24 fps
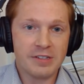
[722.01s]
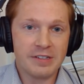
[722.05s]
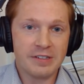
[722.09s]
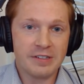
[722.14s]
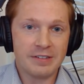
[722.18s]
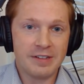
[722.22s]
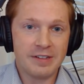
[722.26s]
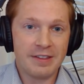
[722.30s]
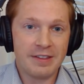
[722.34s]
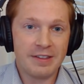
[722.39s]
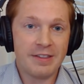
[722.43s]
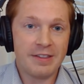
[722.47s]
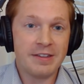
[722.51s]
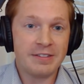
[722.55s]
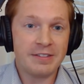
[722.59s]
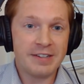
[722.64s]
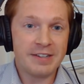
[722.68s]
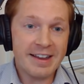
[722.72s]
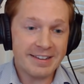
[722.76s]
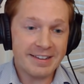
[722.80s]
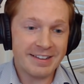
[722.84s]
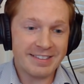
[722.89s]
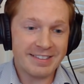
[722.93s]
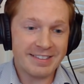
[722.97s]
And, and then
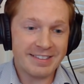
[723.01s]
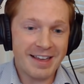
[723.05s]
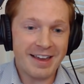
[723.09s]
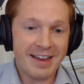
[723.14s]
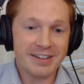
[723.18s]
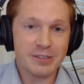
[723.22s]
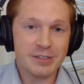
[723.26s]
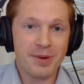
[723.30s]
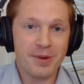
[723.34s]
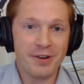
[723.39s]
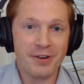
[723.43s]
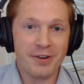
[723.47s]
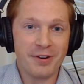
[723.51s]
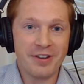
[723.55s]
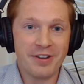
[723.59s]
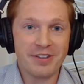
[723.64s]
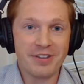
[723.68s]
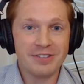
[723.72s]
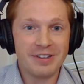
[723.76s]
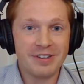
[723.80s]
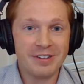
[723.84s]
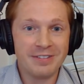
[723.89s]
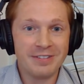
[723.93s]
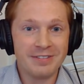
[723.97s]
taking that
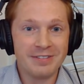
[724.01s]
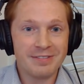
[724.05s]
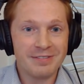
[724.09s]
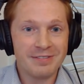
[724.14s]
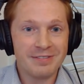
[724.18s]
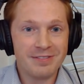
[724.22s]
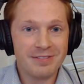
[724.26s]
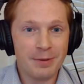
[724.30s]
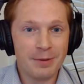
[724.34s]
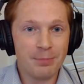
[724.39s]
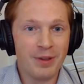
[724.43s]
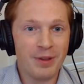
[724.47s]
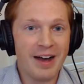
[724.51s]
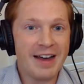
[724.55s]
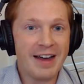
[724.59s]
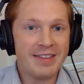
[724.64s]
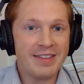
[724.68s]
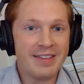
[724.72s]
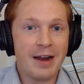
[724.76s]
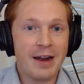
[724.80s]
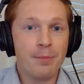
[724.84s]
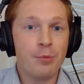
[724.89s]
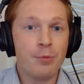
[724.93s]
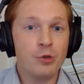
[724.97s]
experience and apply
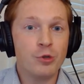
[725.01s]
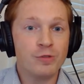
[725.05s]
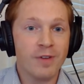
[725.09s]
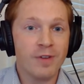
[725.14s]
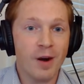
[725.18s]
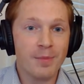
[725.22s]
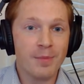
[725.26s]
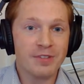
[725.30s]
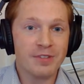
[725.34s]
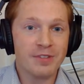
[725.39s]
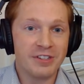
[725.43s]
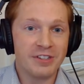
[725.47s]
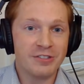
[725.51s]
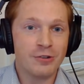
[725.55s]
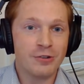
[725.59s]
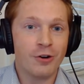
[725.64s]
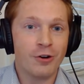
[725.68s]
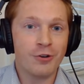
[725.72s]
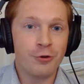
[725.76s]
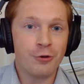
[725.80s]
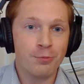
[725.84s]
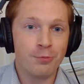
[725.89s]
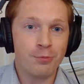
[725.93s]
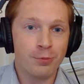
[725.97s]
that at Moose Pharmacy to
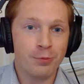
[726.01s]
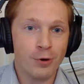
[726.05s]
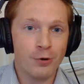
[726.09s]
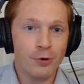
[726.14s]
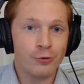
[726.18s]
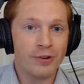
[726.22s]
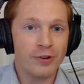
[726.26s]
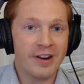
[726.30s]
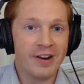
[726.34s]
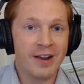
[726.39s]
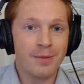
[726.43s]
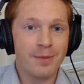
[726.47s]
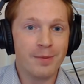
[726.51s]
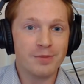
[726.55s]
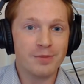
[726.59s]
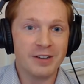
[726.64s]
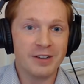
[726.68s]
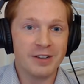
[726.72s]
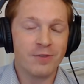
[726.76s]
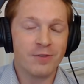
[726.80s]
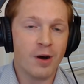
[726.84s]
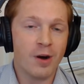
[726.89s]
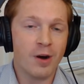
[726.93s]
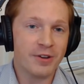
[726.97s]
start new programs
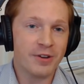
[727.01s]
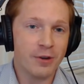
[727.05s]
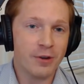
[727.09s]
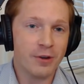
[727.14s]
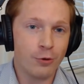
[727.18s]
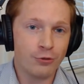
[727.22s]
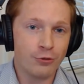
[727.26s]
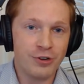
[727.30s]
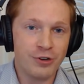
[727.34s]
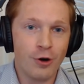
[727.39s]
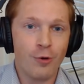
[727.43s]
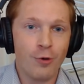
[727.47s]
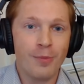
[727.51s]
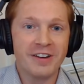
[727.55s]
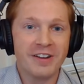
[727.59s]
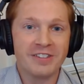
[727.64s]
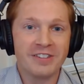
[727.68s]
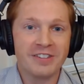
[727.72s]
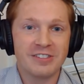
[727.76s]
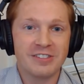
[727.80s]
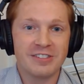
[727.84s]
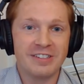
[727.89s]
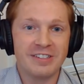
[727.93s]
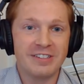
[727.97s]
like
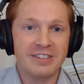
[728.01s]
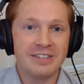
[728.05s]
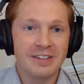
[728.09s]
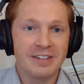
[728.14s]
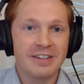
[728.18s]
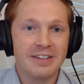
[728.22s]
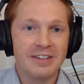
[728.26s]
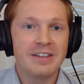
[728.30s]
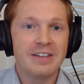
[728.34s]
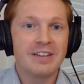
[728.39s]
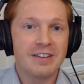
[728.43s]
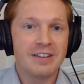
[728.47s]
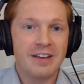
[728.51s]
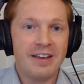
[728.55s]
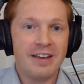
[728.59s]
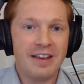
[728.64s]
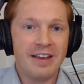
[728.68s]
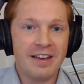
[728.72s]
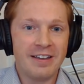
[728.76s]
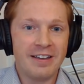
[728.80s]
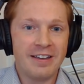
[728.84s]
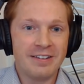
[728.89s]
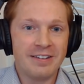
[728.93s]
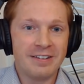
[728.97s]
pharmacogenomics and
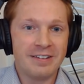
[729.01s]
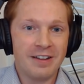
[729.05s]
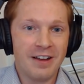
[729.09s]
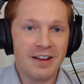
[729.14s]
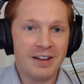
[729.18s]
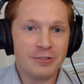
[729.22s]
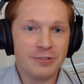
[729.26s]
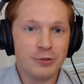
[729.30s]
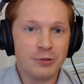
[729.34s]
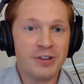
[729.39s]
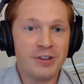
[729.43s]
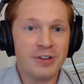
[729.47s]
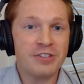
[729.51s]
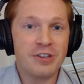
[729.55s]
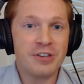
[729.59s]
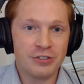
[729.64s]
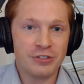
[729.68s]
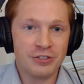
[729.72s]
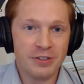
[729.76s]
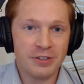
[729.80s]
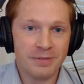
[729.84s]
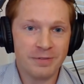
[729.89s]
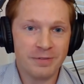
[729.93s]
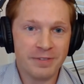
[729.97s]
and uh,
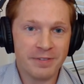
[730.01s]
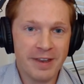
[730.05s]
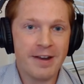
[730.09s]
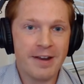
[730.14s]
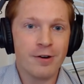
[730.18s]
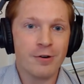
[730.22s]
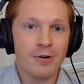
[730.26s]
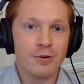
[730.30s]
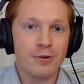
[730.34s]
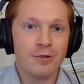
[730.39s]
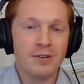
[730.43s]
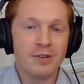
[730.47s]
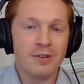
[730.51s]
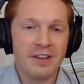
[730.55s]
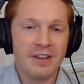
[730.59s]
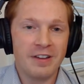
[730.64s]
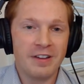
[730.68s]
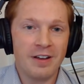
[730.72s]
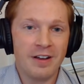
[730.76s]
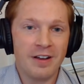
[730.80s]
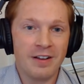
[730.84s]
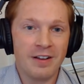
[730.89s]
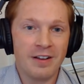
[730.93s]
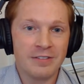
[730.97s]
transitions of care
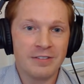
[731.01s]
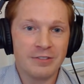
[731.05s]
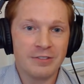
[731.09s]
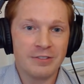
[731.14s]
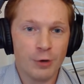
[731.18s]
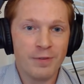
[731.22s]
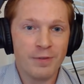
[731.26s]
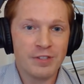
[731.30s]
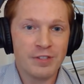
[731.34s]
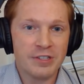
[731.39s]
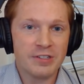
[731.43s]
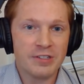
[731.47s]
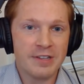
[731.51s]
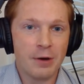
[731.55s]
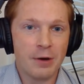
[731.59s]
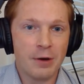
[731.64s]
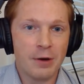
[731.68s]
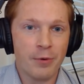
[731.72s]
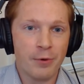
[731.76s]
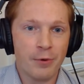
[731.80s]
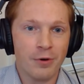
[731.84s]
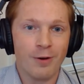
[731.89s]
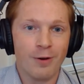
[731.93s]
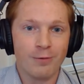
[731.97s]
uh, services that
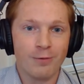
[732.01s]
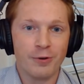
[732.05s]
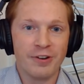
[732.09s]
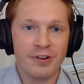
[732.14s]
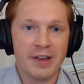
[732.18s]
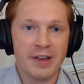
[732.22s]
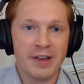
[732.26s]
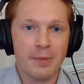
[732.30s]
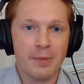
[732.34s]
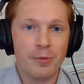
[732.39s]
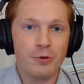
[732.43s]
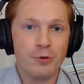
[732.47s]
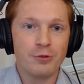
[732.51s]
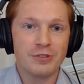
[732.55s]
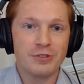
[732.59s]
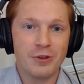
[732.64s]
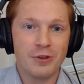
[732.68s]
we were offering at Moose.